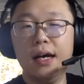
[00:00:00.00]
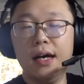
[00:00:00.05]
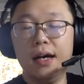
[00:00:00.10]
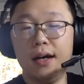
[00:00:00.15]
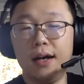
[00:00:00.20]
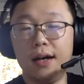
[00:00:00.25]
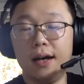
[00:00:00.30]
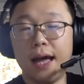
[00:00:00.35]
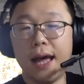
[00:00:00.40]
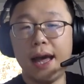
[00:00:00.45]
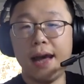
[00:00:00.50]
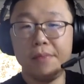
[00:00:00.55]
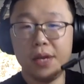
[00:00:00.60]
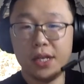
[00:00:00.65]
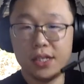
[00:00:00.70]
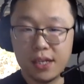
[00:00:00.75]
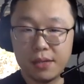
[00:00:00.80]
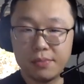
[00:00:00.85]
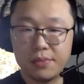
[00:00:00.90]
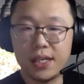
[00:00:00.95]

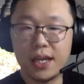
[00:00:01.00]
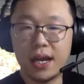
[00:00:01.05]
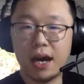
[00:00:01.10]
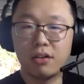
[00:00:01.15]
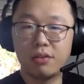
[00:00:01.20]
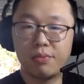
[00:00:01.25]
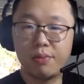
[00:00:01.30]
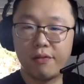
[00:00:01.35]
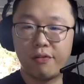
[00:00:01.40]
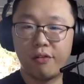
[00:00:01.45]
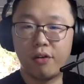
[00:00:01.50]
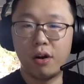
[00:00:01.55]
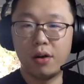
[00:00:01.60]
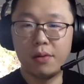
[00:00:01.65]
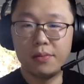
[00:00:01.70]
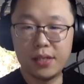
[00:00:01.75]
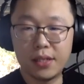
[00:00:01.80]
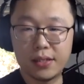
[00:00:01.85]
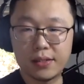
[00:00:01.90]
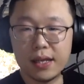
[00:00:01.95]
MHMC
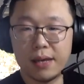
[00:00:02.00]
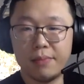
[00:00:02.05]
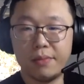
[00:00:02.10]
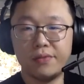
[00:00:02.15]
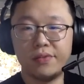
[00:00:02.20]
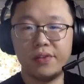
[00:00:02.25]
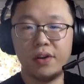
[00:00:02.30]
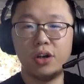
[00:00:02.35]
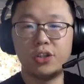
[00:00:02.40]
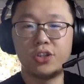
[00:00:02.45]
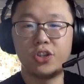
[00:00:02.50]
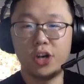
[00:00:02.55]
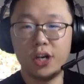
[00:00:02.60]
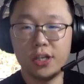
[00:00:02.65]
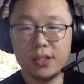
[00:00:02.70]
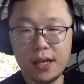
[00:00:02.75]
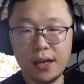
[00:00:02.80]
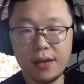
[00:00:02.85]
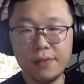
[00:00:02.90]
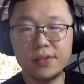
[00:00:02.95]
outperforms some of the
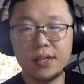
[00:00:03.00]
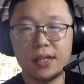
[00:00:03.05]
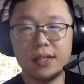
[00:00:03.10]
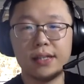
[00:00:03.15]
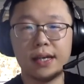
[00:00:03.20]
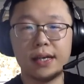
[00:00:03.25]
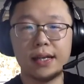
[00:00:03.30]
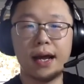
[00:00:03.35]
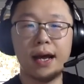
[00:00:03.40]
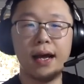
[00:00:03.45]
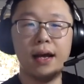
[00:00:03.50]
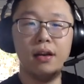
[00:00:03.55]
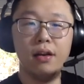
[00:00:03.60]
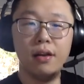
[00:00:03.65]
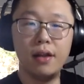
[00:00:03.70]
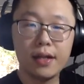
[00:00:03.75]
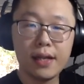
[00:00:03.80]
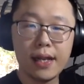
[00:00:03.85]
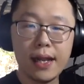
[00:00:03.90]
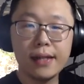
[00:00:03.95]
alternatives that I
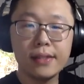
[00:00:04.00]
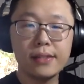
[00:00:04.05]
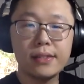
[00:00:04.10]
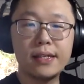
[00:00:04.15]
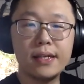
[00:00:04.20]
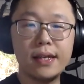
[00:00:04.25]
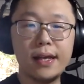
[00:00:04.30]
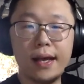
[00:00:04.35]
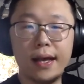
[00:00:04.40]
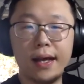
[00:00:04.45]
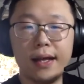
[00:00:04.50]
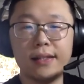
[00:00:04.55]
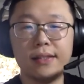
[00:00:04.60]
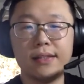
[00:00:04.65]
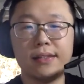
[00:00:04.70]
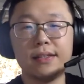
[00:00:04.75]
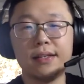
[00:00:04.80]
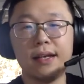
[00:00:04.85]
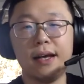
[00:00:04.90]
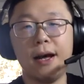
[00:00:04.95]
look at. And
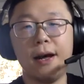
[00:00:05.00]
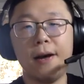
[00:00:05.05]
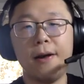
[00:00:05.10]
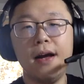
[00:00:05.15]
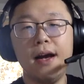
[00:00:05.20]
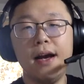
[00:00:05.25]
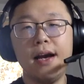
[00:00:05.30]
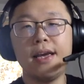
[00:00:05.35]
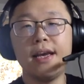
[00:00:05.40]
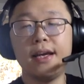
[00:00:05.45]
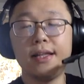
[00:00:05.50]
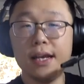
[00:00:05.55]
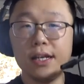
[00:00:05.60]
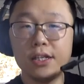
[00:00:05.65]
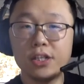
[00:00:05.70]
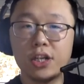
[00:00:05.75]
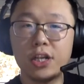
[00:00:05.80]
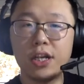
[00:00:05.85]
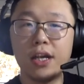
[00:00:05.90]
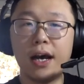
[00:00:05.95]
in
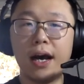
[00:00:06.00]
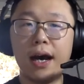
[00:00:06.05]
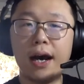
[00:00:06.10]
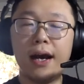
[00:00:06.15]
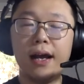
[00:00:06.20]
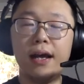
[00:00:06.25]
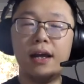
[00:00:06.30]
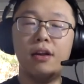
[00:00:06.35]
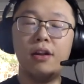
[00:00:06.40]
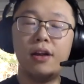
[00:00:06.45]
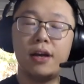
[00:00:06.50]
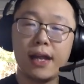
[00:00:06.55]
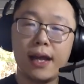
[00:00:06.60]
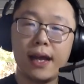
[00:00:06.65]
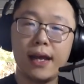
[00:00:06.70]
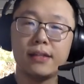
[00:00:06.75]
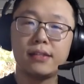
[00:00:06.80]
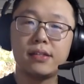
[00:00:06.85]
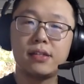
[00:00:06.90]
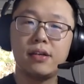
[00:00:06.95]
addition, I look
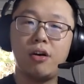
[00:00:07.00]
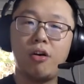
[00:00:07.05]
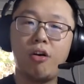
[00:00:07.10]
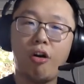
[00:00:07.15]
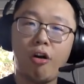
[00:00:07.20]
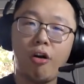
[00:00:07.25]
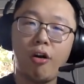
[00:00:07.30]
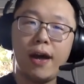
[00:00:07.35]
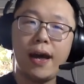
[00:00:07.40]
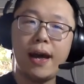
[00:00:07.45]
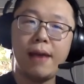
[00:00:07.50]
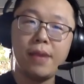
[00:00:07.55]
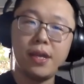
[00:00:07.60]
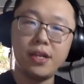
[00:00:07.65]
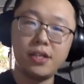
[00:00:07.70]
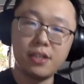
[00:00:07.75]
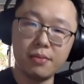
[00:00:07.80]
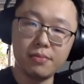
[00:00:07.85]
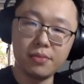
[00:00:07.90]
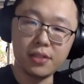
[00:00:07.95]
at how
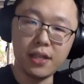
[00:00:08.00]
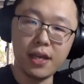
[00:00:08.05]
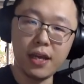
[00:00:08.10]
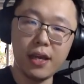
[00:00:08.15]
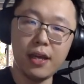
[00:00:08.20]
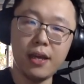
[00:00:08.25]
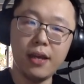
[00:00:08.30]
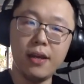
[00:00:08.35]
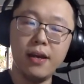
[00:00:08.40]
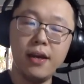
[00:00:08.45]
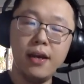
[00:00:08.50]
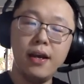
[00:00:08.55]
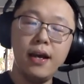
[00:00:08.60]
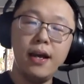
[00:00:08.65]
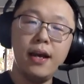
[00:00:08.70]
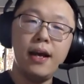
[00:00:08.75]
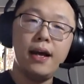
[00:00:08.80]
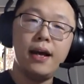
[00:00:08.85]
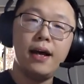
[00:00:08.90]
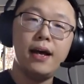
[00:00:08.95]
MHMC
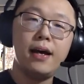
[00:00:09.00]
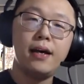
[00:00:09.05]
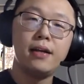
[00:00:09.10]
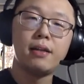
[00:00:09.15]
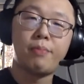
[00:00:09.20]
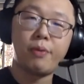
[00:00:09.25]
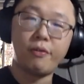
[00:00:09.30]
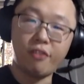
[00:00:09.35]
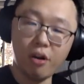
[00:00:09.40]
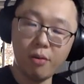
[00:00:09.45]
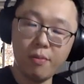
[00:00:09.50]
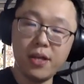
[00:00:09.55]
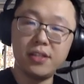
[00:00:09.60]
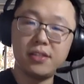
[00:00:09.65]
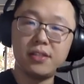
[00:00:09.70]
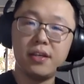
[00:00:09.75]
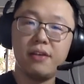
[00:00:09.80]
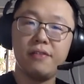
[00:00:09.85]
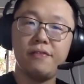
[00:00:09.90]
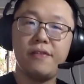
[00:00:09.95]
the
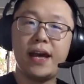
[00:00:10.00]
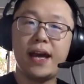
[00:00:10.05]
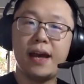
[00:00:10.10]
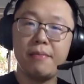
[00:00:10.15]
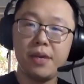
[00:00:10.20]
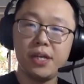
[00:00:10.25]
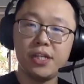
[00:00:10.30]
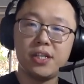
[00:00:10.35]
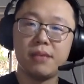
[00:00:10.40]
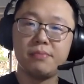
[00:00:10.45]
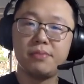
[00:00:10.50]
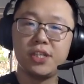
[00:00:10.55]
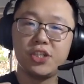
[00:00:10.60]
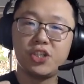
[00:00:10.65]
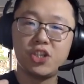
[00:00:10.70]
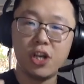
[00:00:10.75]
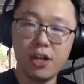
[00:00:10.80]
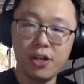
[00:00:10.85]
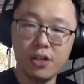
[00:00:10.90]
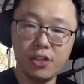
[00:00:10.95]
performance of MHMC
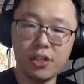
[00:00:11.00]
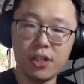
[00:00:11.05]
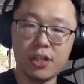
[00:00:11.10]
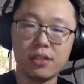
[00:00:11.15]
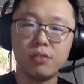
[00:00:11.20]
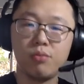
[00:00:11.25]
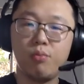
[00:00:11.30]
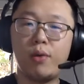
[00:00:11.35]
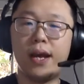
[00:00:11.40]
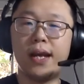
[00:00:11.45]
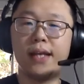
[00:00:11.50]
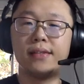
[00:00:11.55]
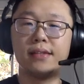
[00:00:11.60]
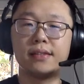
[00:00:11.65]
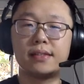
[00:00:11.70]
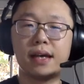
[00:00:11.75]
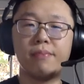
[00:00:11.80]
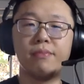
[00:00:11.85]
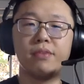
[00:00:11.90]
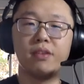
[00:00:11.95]
changes with
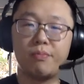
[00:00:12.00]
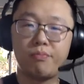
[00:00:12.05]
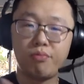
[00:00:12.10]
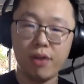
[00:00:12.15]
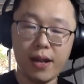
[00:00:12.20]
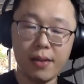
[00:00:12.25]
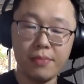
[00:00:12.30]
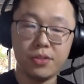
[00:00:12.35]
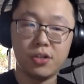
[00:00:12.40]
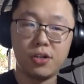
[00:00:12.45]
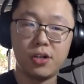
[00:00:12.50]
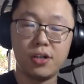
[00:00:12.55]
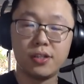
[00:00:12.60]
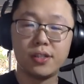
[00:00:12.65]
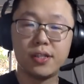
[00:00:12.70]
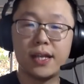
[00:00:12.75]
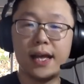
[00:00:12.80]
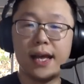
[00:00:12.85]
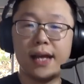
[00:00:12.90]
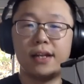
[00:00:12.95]
some of the
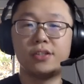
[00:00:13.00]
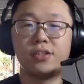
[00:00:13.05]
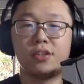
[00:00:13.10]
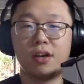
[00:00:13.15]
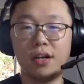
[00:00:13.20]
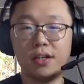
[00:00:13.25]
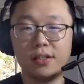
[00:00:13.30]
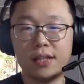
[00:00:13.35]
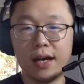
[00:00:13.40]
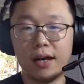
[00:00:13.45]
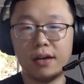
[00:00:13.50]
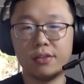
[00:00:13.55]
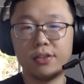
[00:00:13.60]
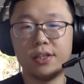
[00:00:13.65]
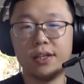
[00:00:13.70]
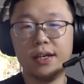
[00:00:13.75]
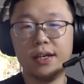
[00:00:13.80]
parameters, and it turns out